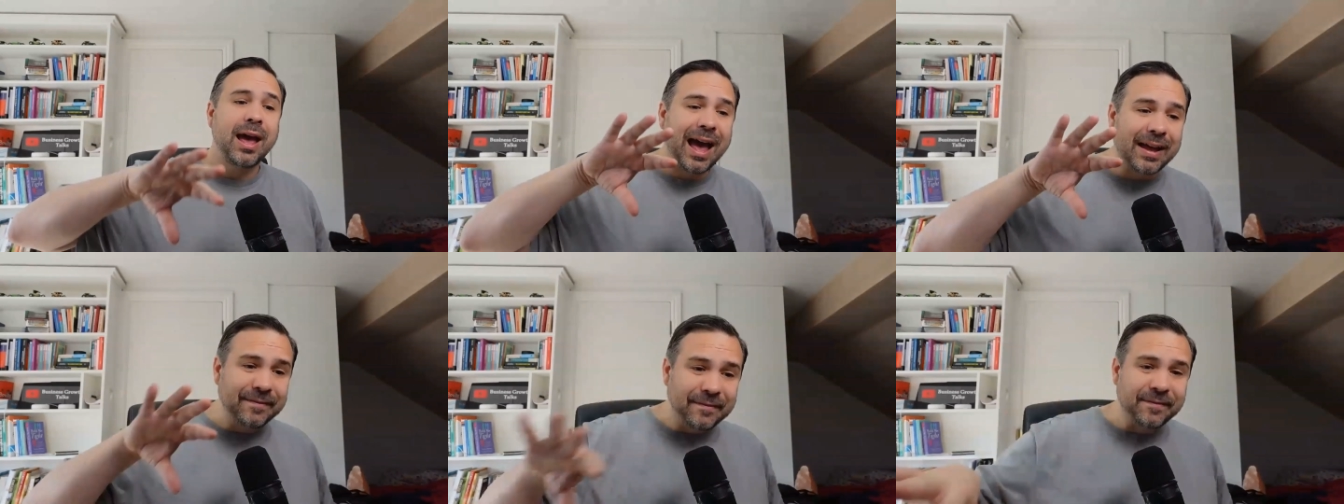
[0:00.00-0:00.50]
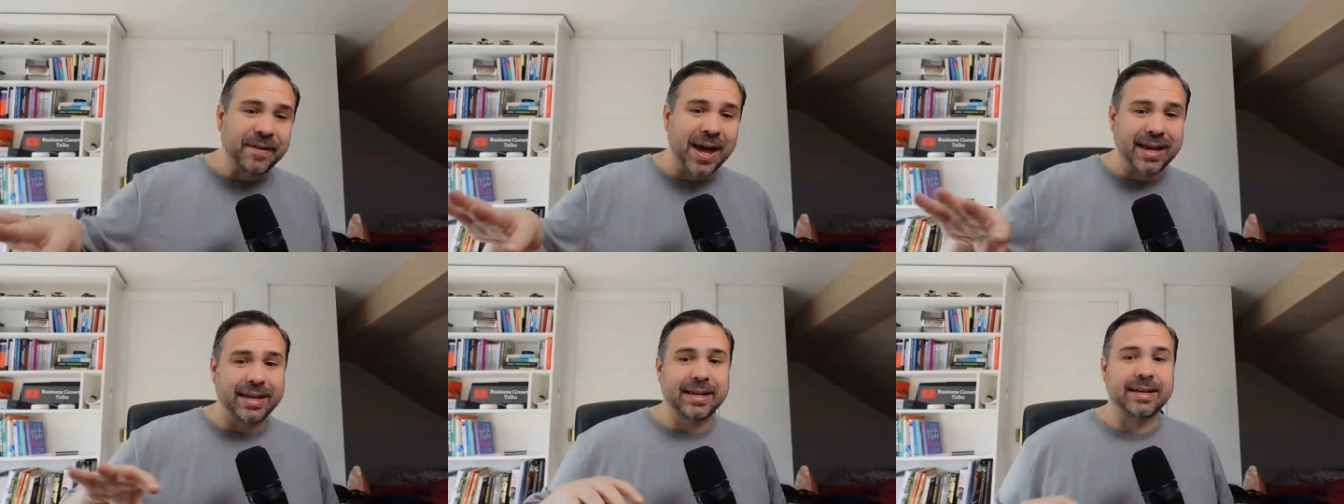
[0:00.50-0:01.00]
and
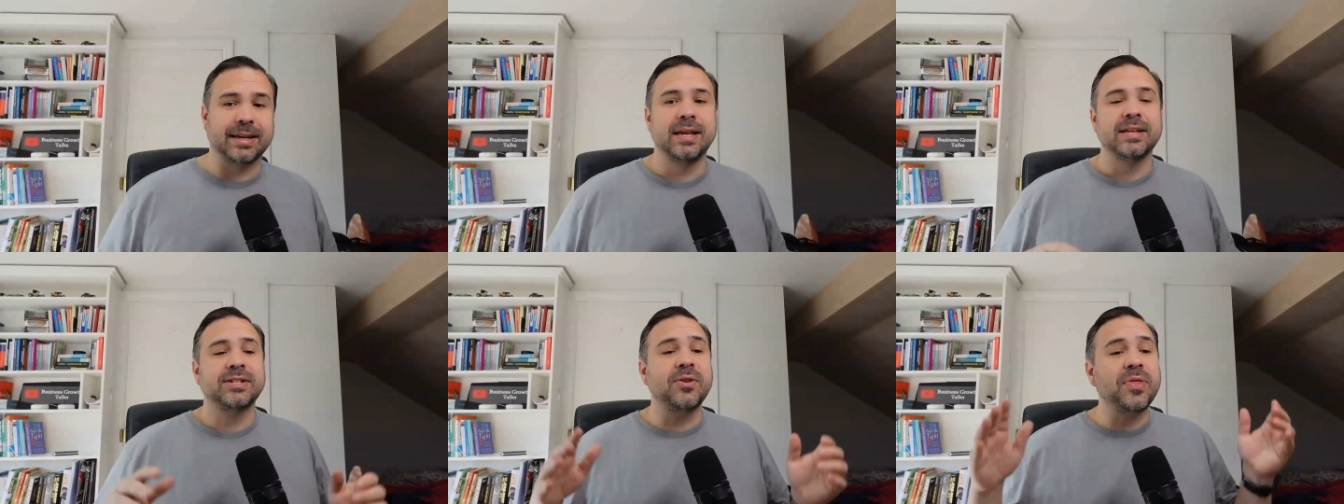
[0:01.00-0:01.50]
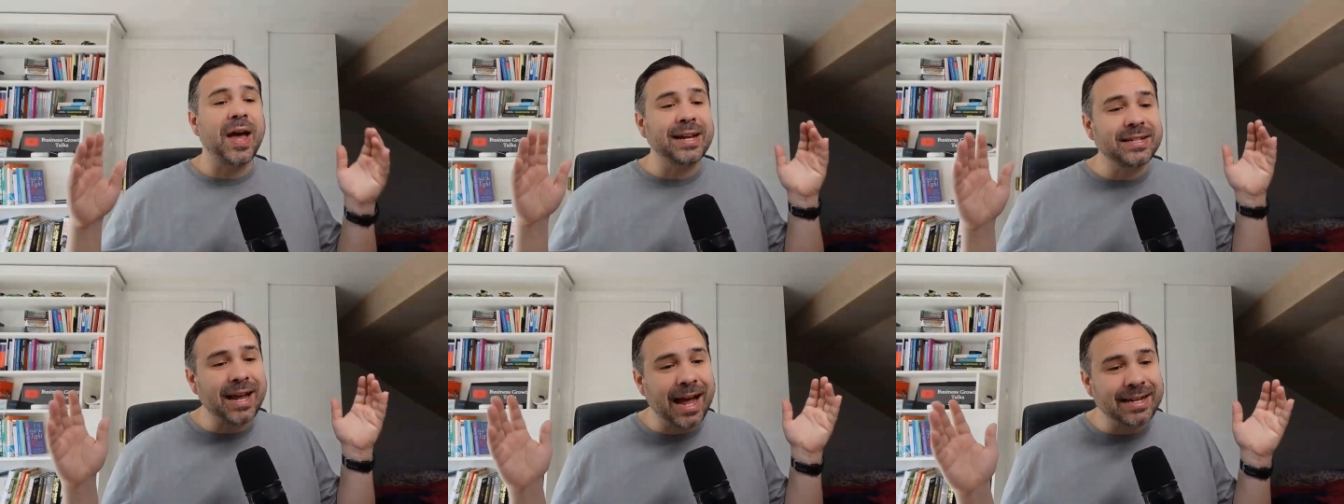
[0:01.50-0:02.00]
fake. So
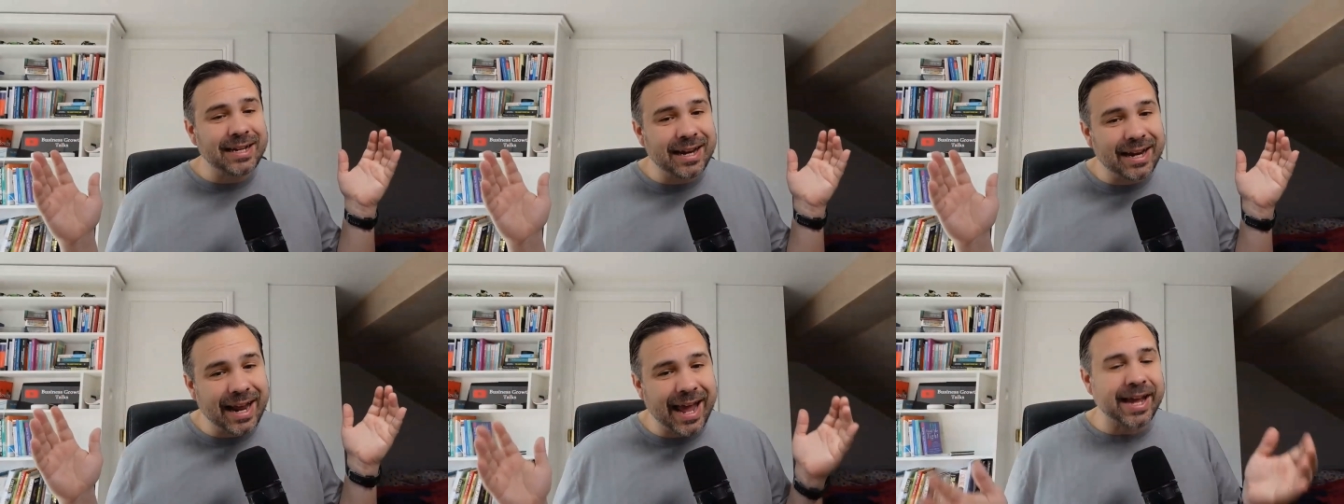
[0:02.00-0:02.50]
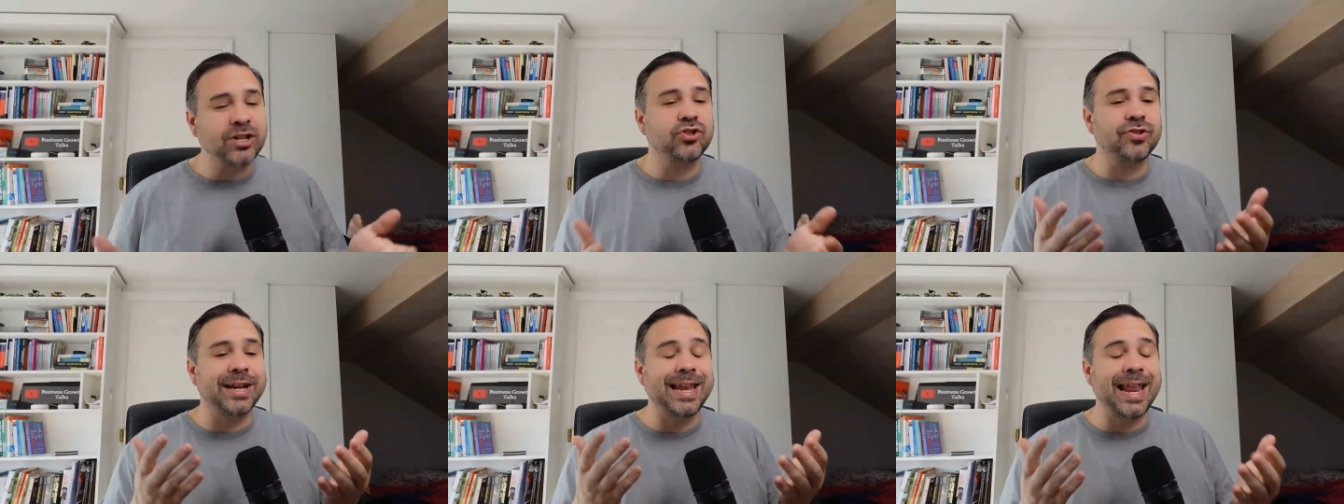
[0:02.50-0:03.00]
that's adding an
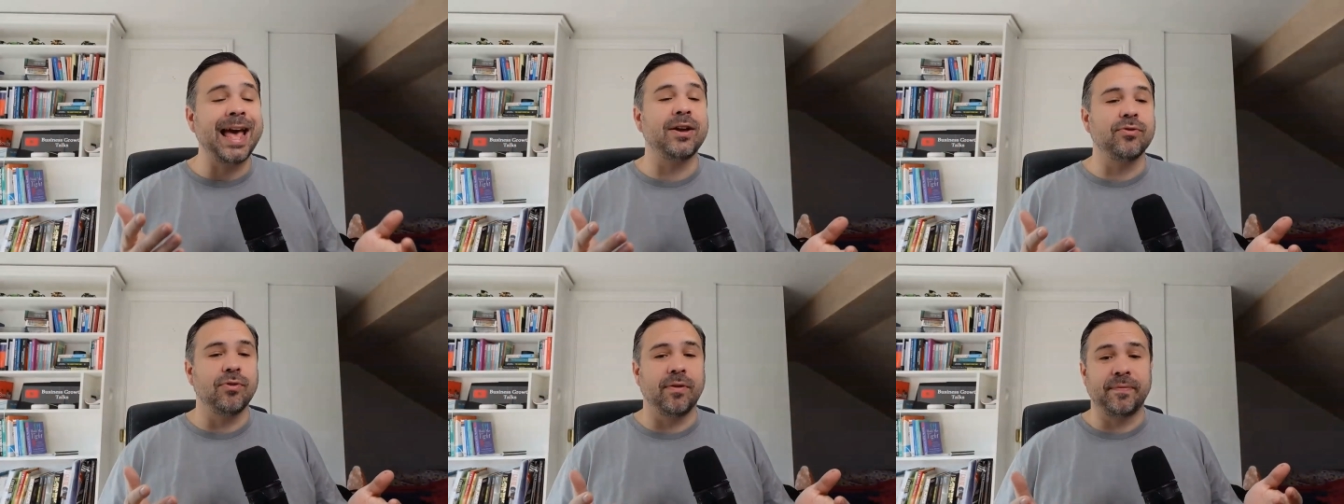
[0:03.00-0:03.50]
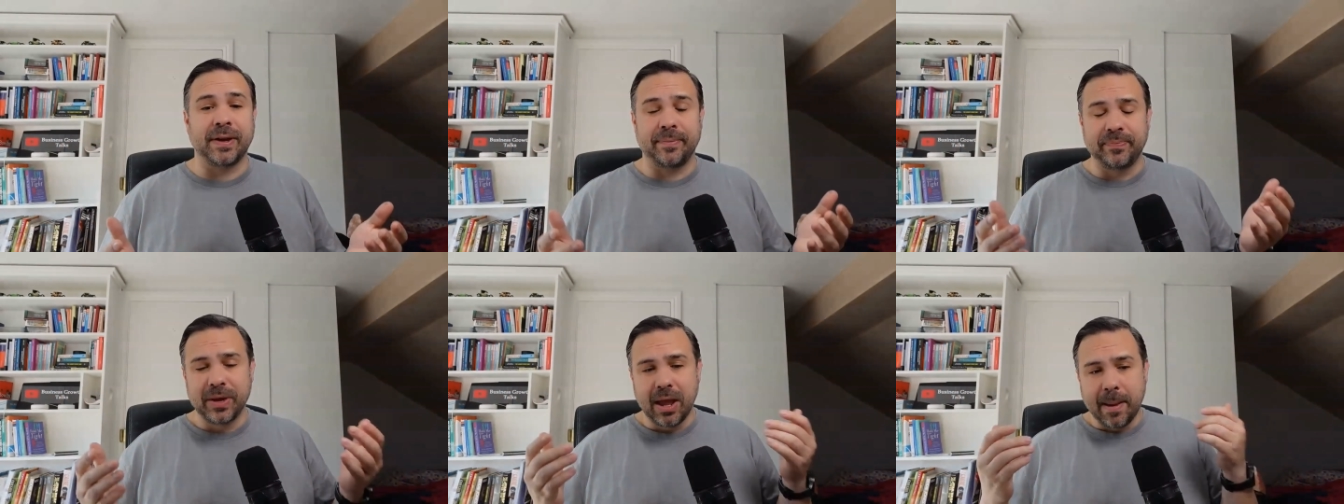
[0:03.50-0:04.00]
extra layer of it.
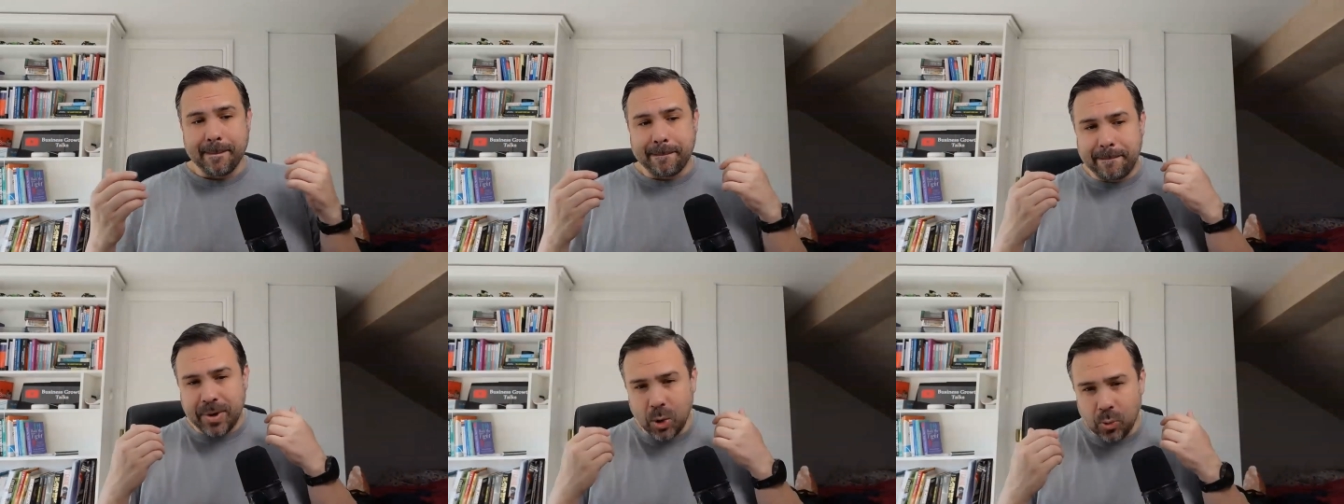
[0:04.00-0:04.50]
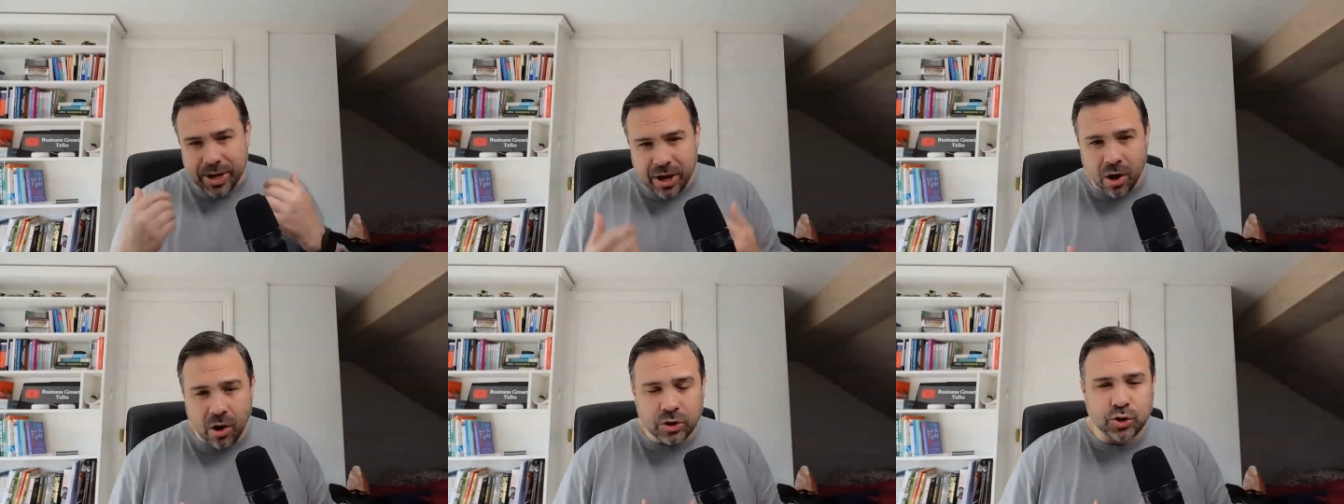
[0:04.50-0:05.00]
But we
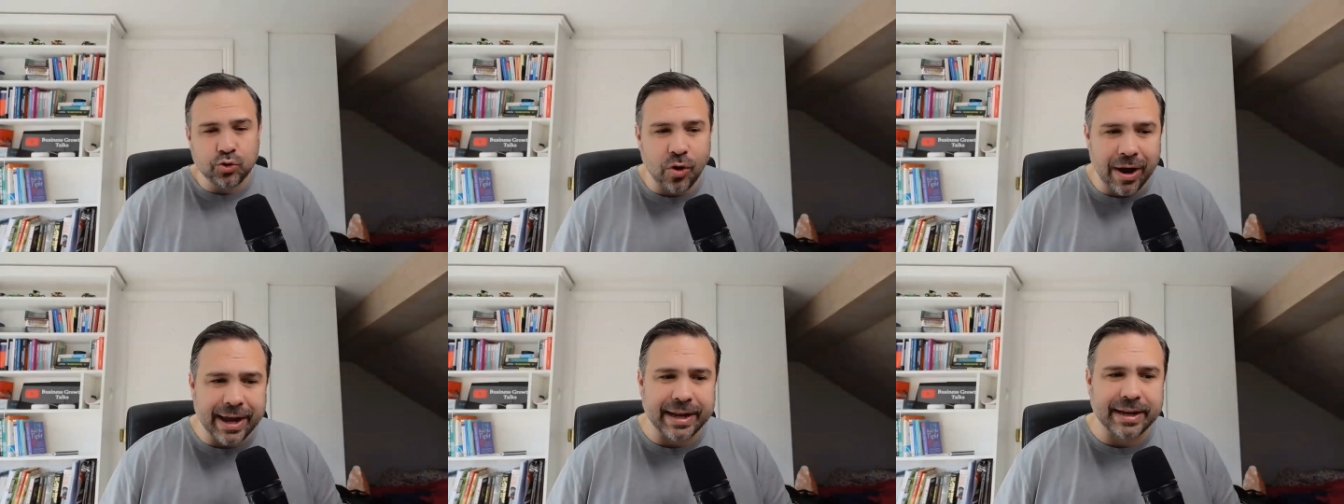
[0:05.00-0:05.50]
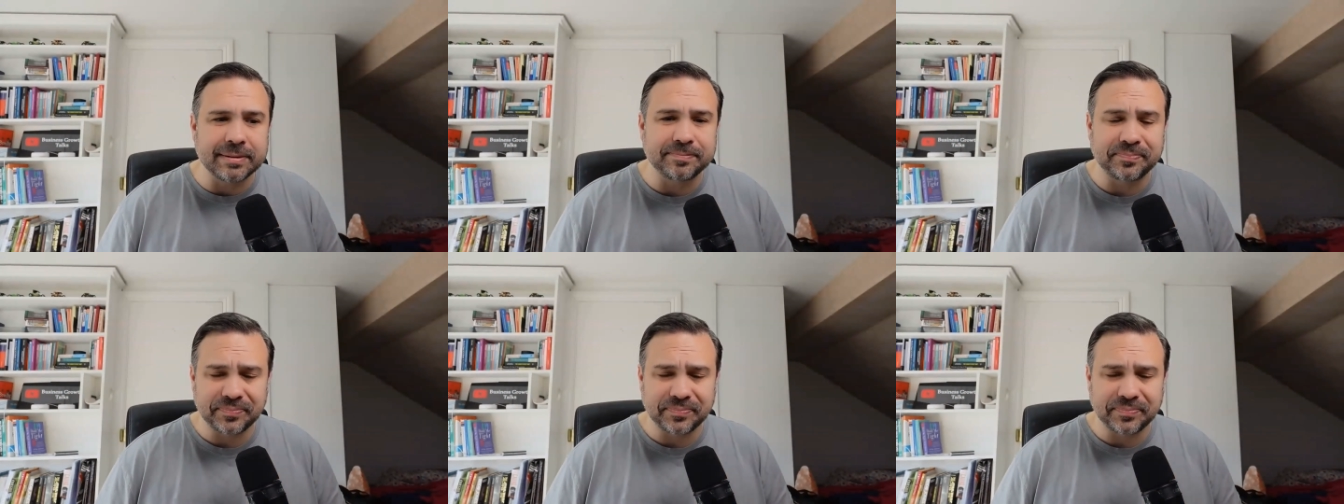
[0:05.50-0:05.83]
are trying,